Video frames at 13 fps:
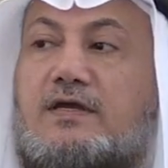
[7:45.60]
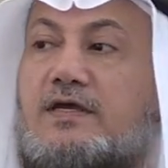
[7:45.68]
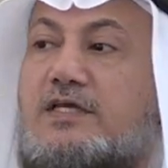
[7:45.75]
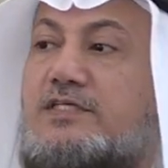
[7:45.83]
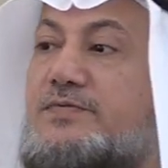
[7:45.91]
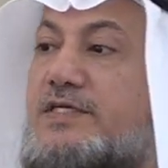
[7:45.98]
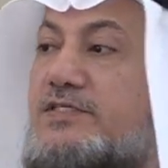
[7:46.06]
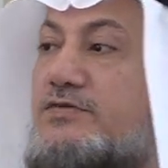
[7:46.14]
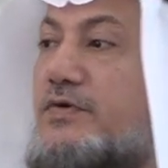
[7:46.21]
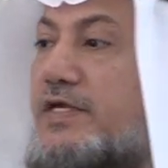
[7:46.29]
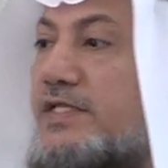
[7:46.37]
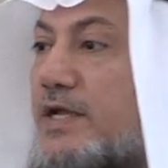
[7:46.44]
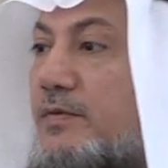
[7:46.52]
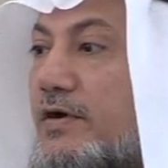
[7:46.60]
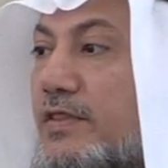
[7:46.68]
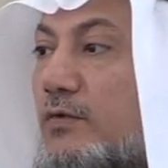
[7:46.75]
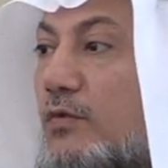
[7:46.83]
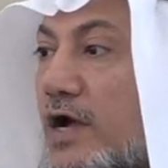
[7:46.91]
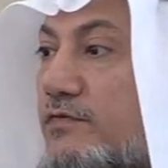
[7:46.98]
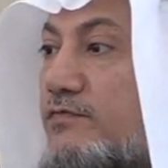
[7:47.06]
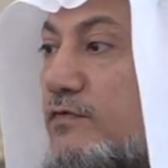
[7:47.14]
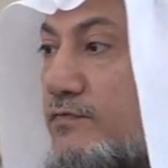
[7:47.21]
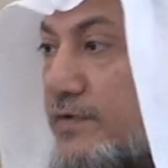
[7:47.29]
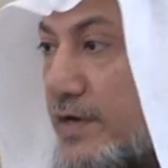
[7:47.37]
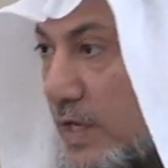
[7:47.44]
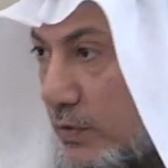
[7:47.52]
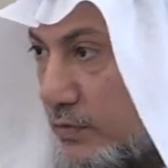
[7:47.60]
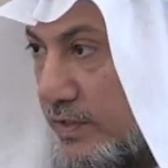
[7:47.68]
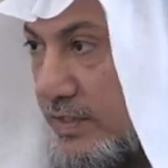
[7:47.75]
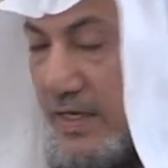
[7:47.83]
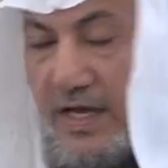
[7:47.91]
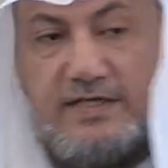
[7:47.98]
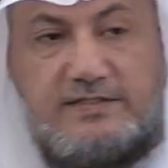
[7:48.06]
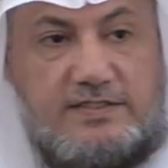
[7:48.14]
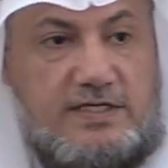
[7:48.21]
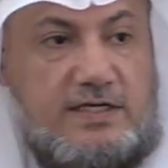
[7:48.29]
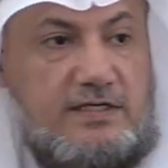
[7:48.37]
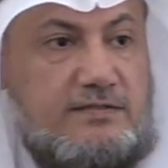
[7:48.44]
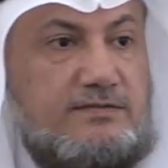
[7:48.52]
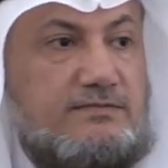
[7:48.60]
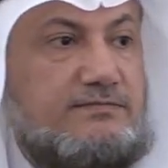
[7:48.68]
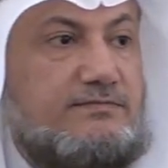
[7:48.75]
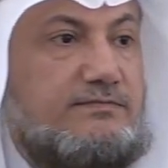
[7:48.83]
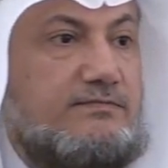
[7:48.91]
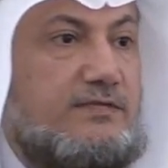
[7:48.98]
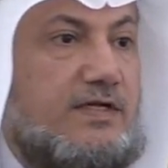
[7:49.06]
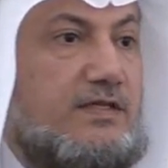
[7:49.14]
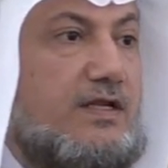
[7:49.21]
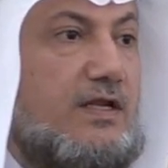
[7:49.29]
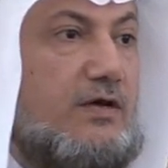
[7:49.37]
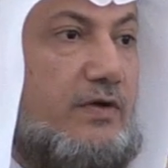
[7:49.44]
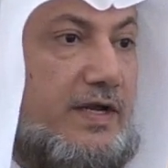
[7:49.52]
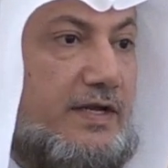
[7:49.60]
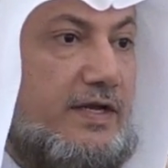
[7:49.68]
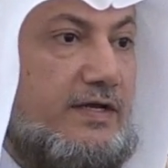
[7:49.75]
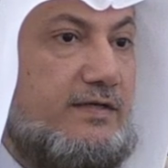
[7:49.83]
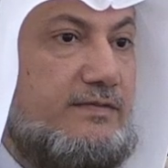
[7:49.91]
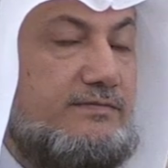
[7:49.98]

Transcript: He speaks greatly about the wife of Fir'aun, Asiya, radiallahu anha.